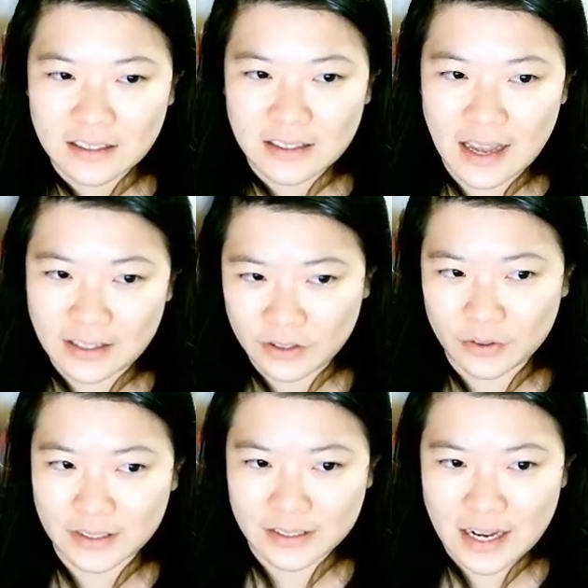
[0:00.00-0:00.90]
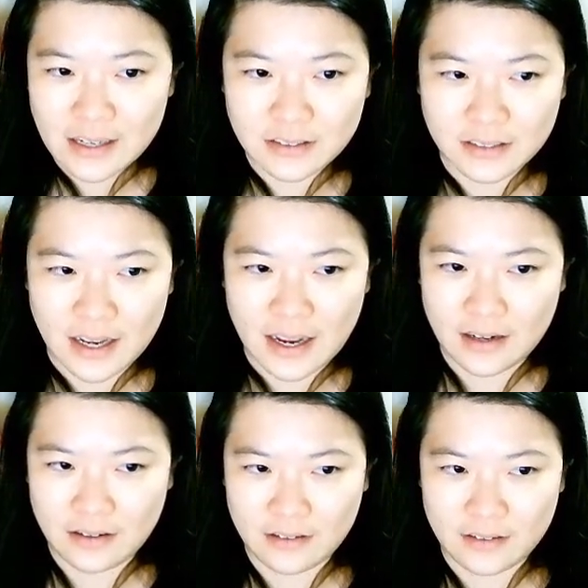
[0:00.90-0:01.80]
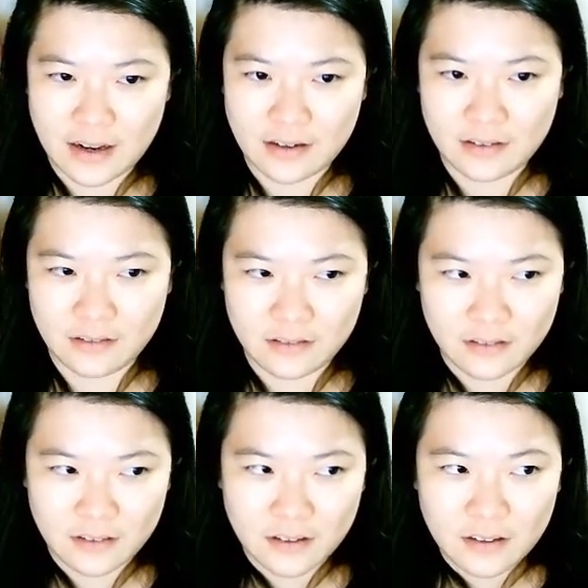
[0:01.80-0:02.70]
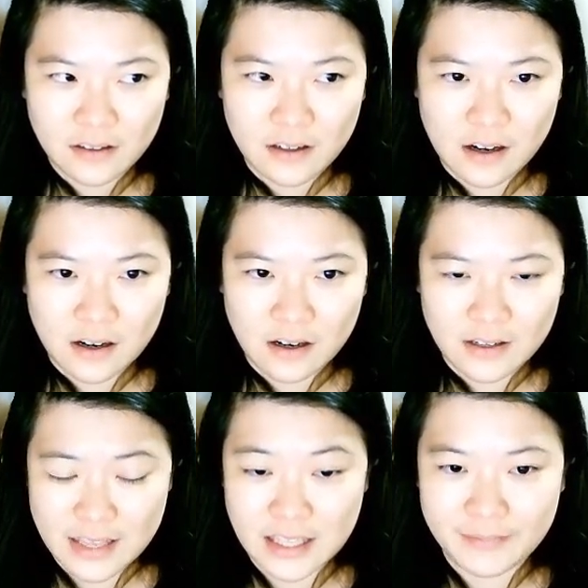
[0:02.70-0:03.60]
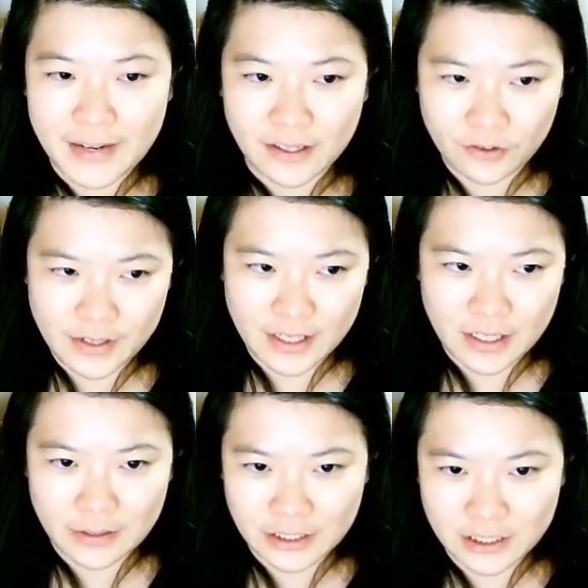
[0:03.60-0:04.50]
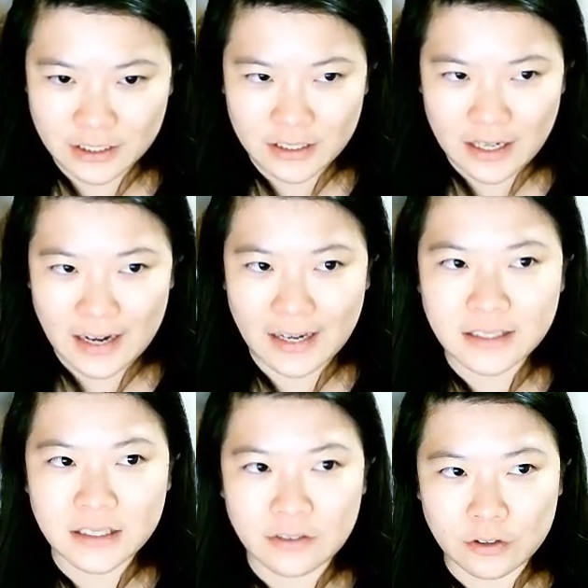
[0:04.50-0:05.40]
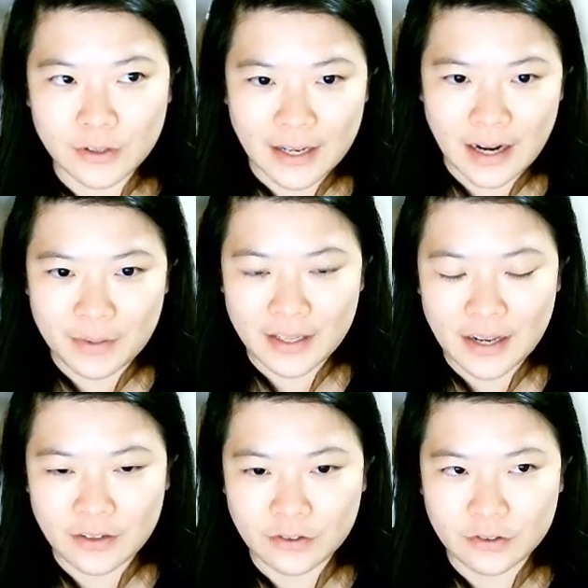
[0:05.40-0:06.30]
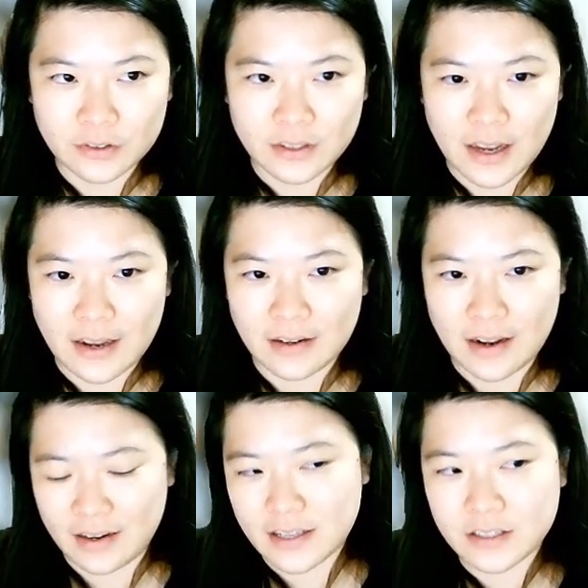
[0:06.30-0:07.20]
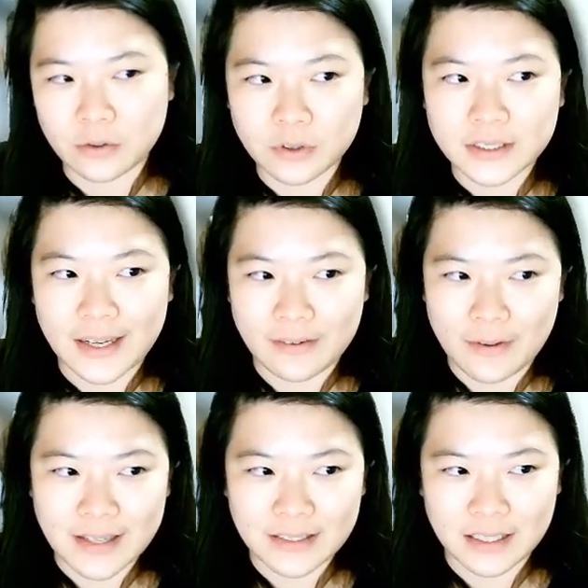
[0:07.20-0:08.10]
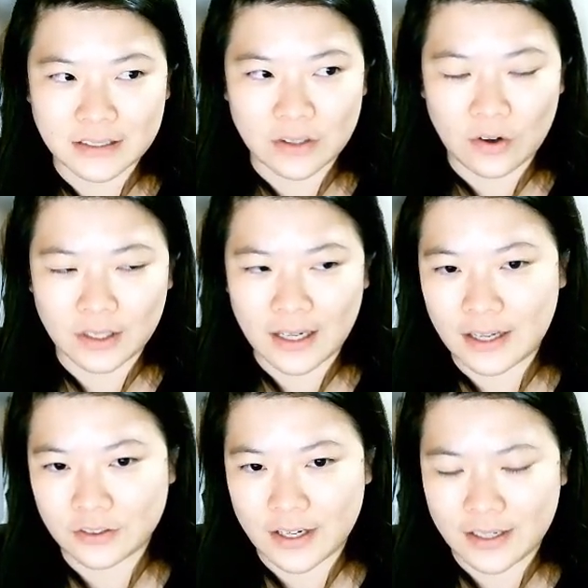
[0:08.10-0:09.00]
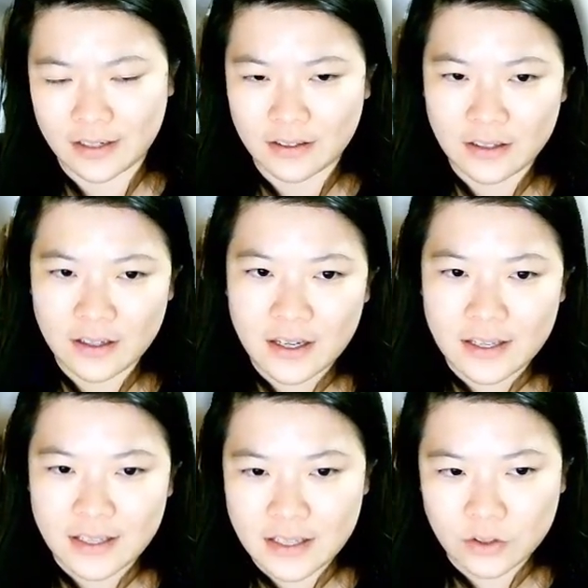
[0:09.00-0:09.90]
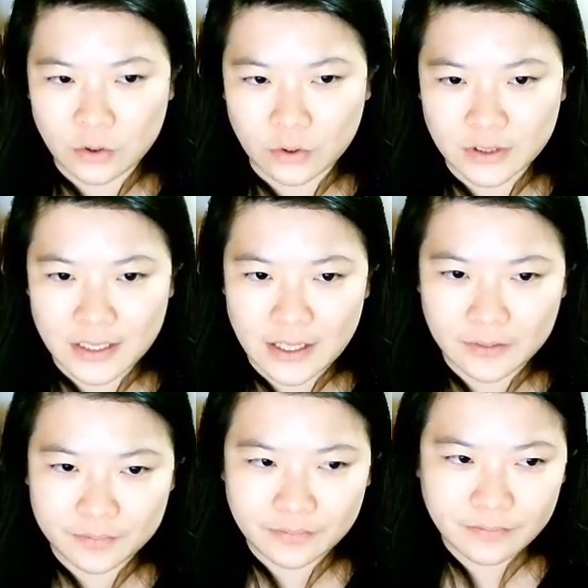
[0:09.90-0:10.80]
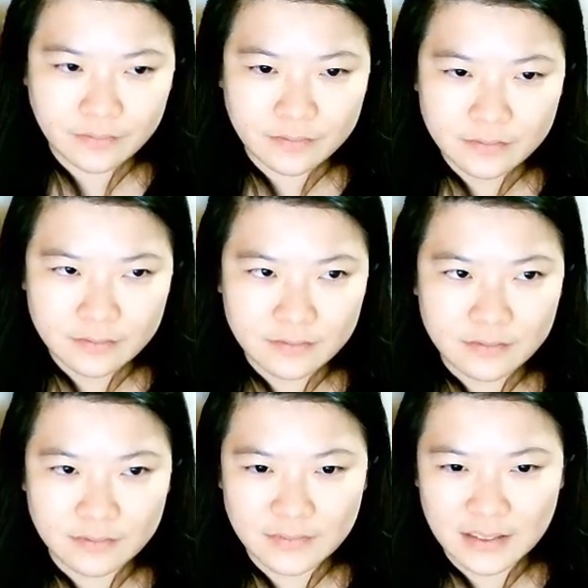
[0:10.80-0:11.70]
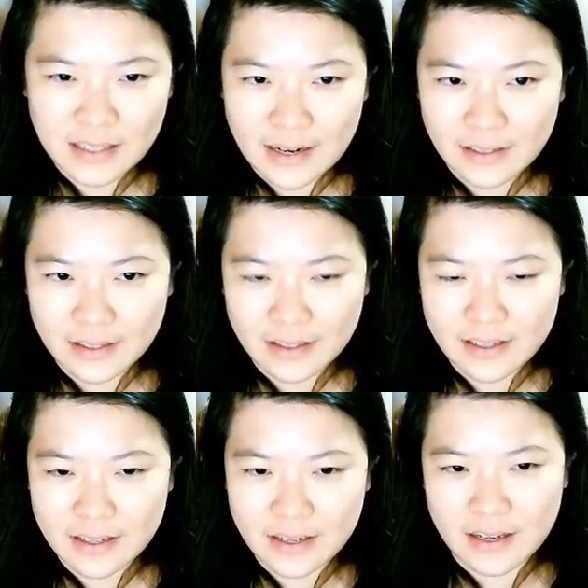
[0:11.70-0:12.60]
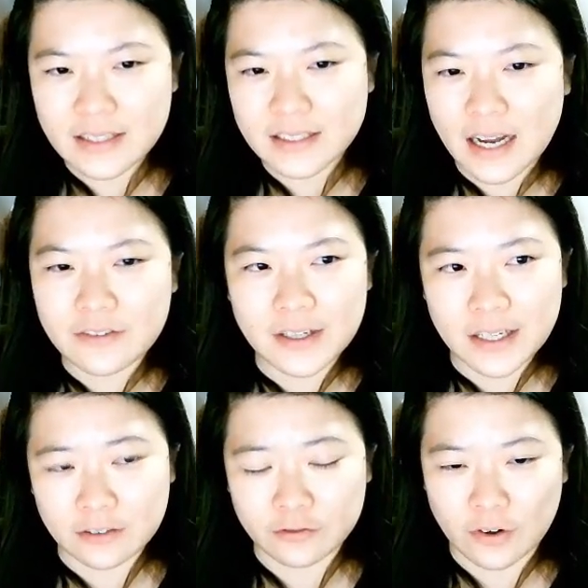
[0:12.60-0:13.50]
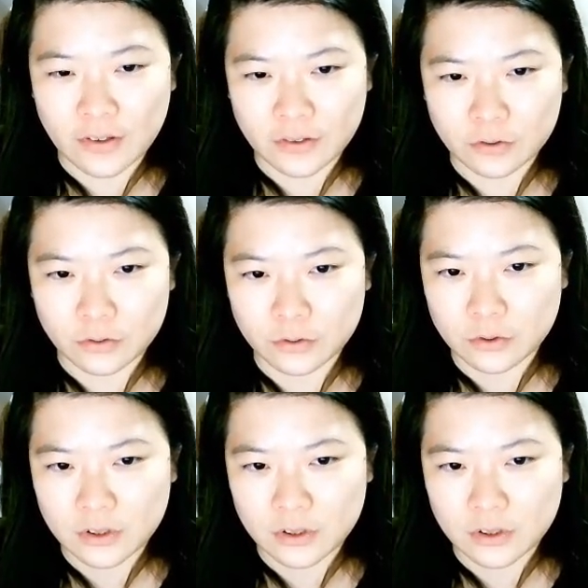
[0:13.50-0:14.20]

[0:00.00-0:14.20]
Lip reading: attitude discards, and then East played the 3 here, which I guess if you look at dummy, then you and East knows that West has all the hearts, right? Then East knows that like East can't really afford to